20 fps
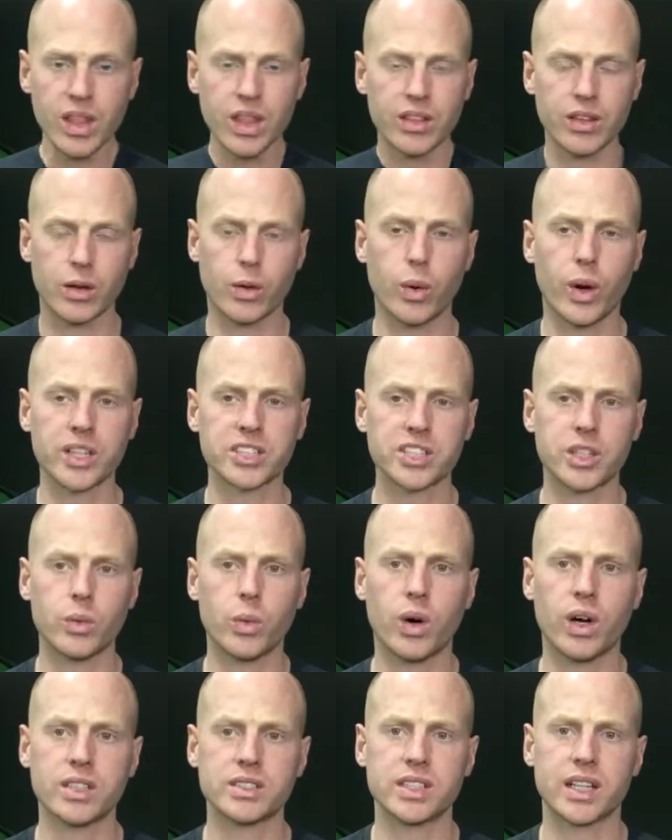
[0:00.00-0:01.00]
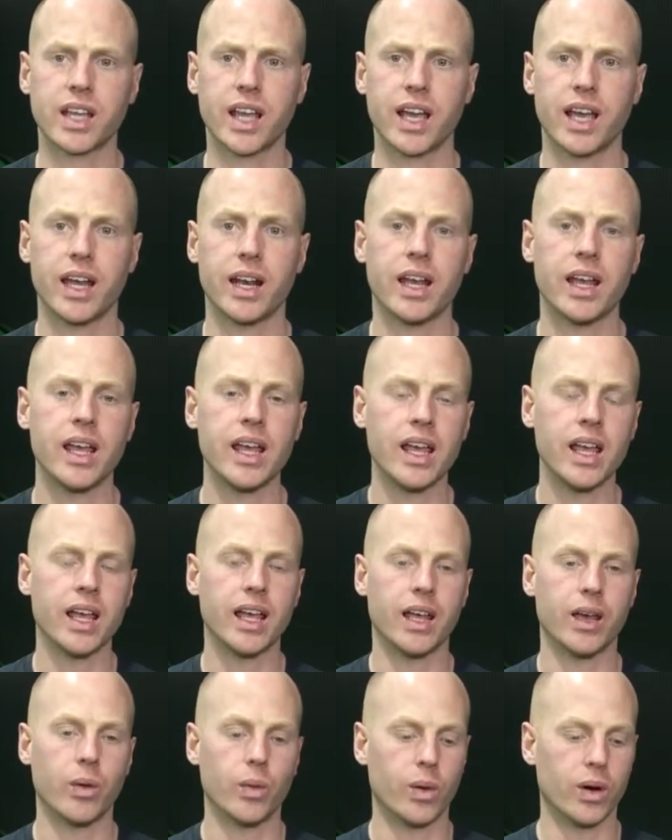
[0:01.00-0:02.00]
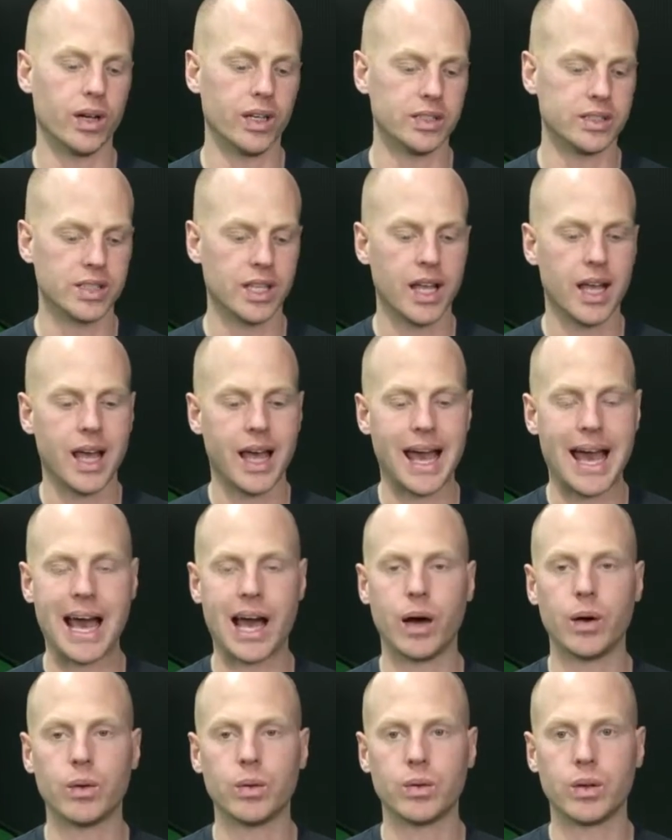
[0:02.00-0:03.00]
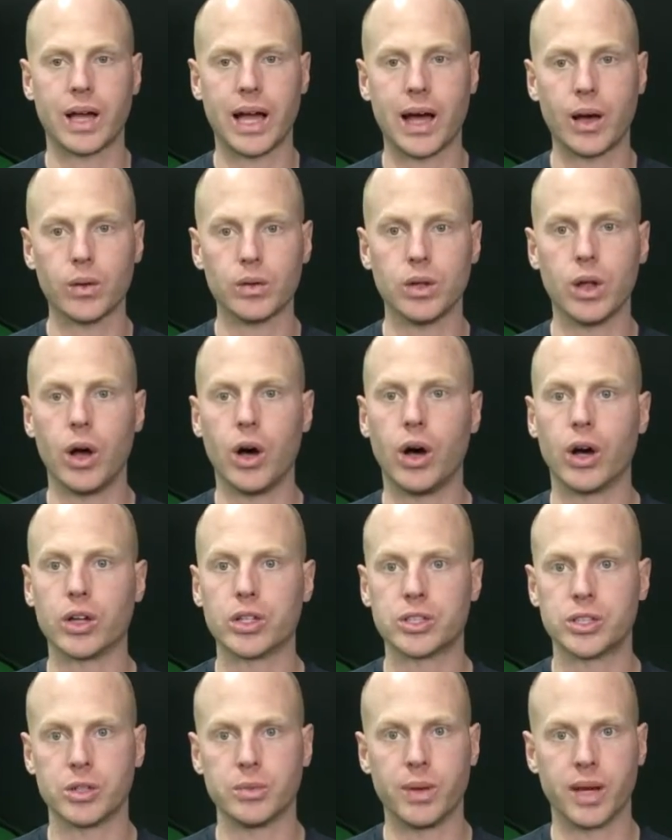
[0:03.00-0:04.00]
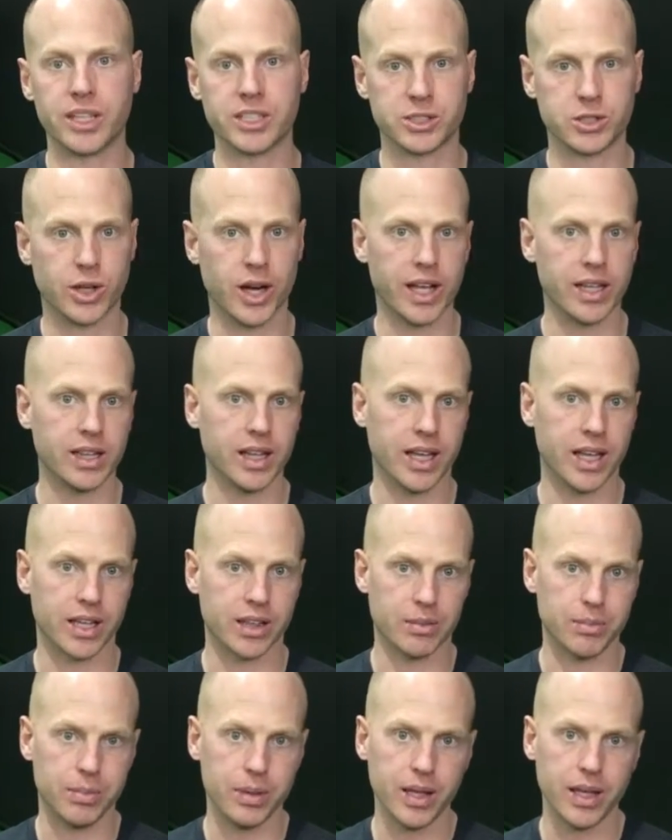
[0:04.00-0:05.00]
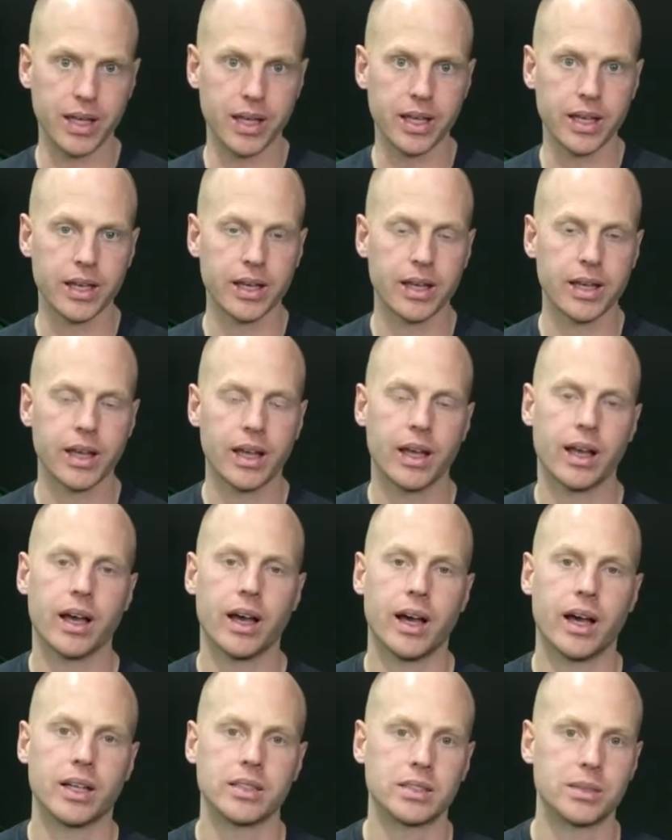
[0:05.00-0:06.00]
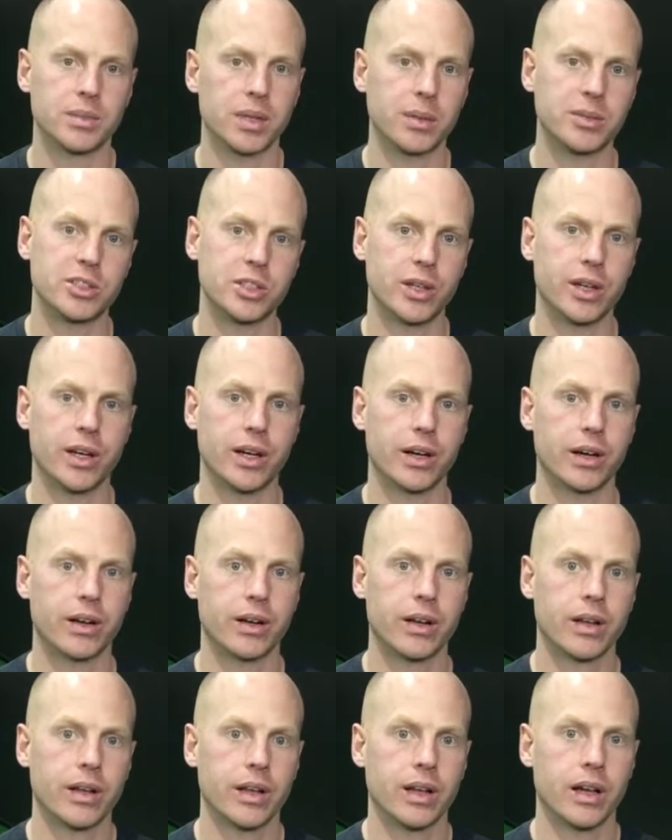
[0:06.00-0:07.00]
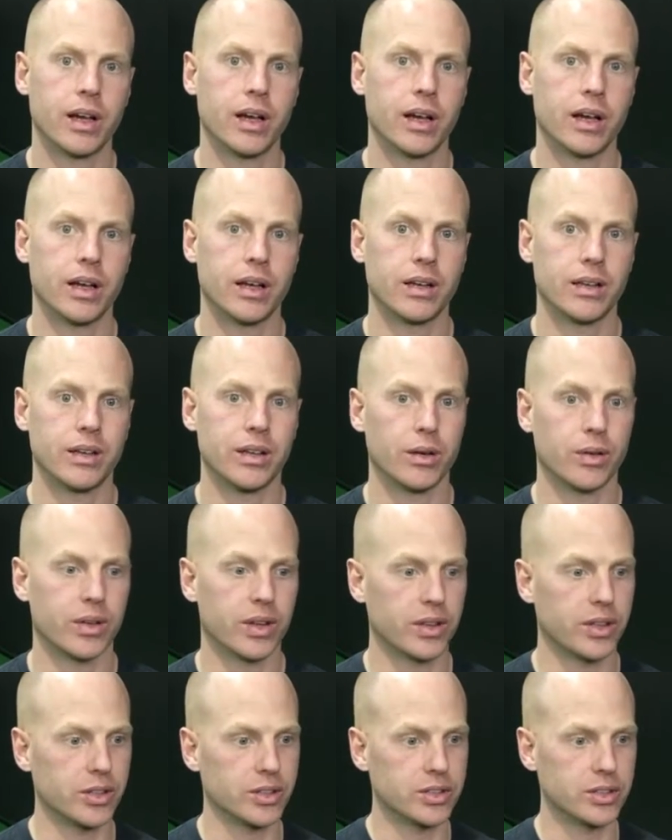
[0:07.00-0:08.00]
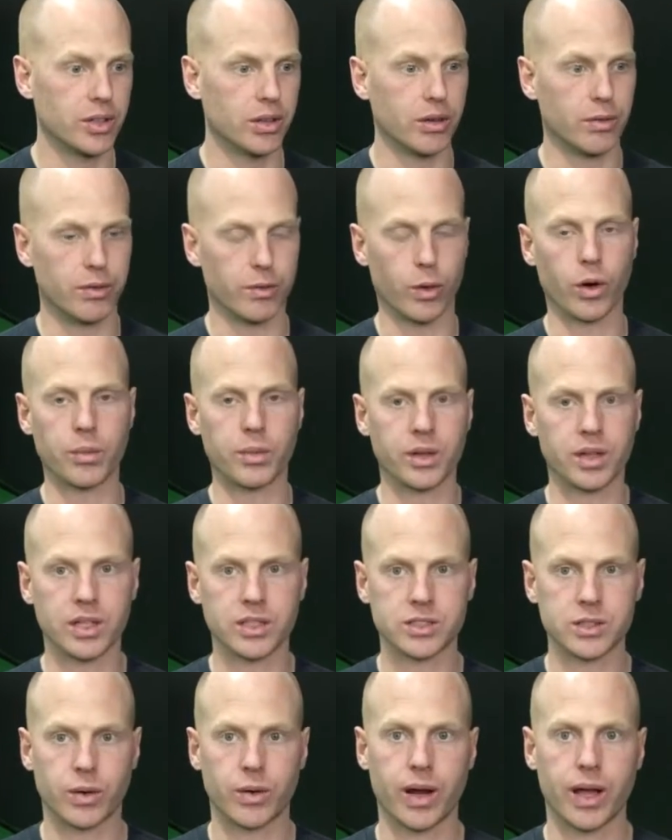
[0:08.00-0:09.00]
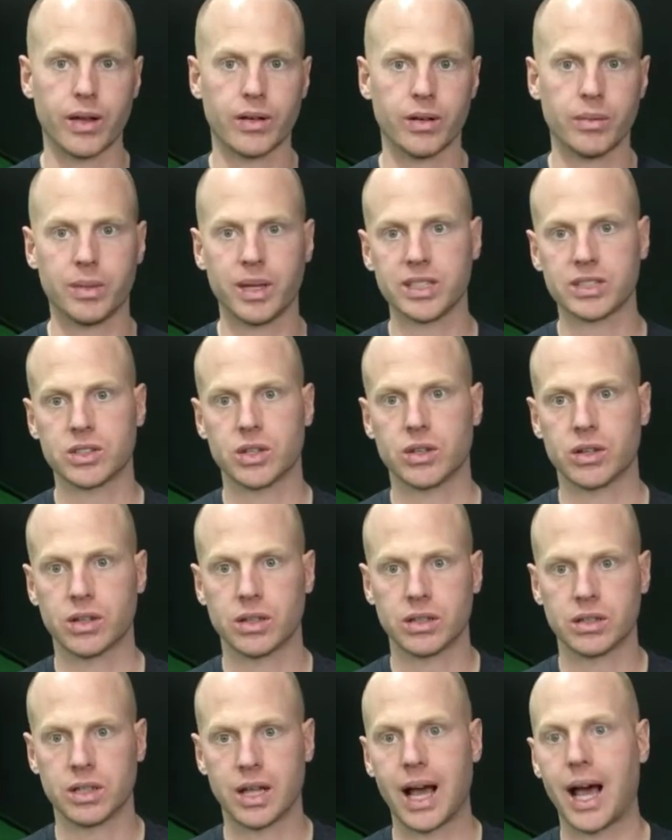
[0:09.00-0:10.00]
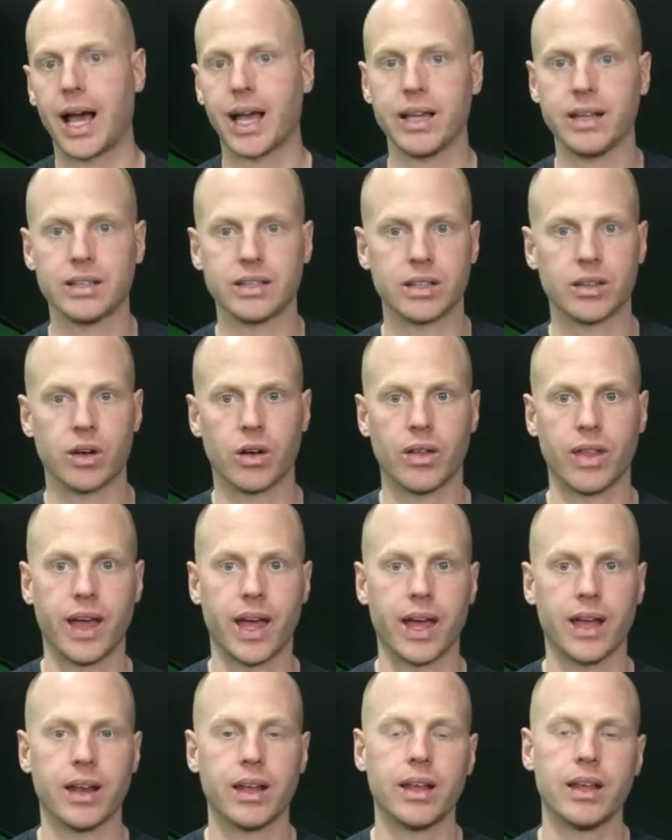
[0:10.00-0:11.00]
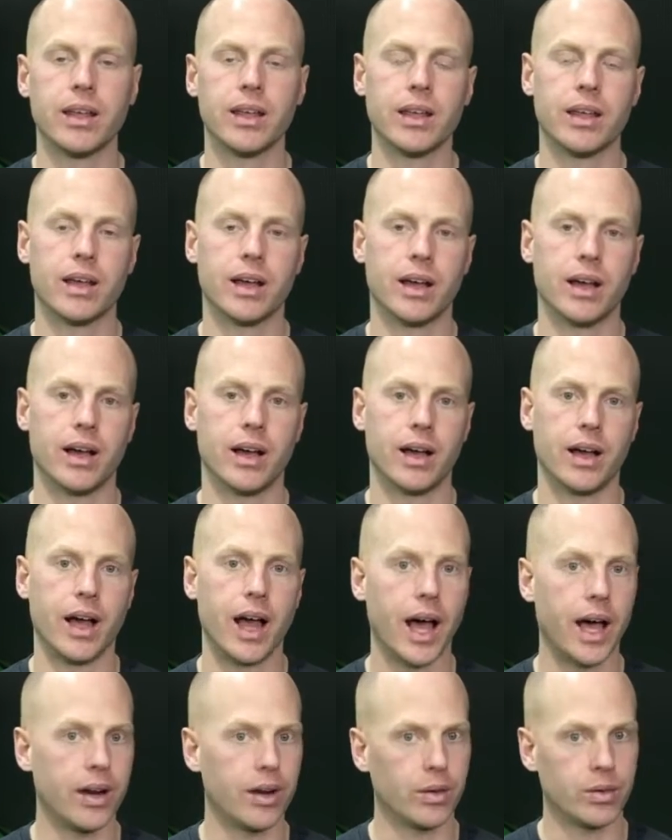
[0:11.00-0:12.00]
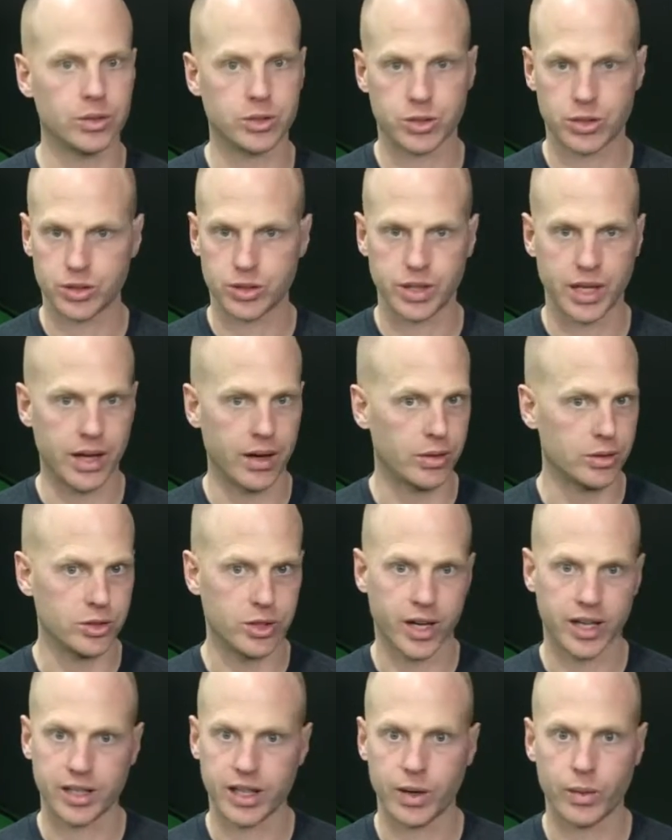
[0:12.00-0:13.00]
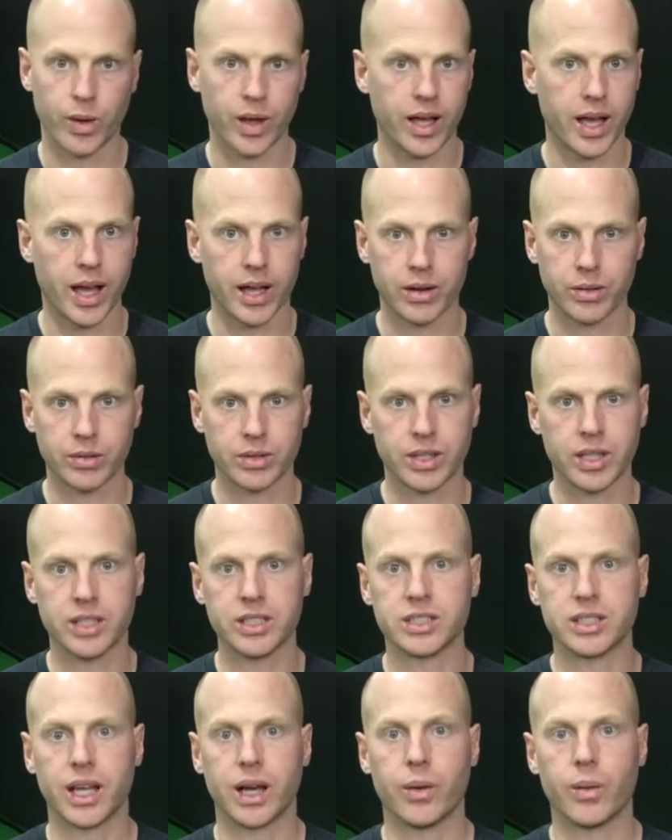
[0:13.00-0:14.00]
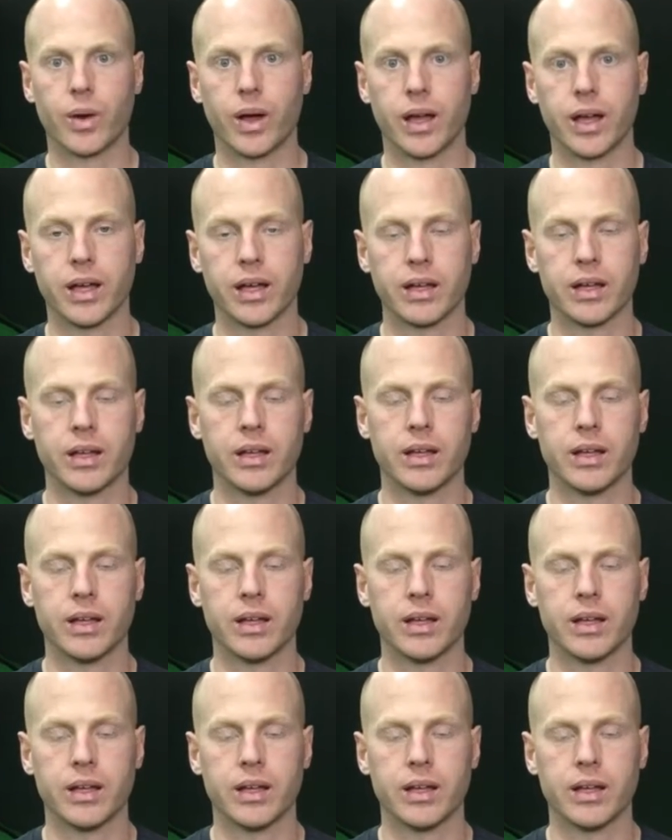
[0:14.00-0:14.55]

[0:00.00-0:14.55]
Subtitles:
the question was, again, it was how long should my stride length be? Sometimes you hear that there's certain formulas around it based on height and all that. I don't train that way. I don't teach that way.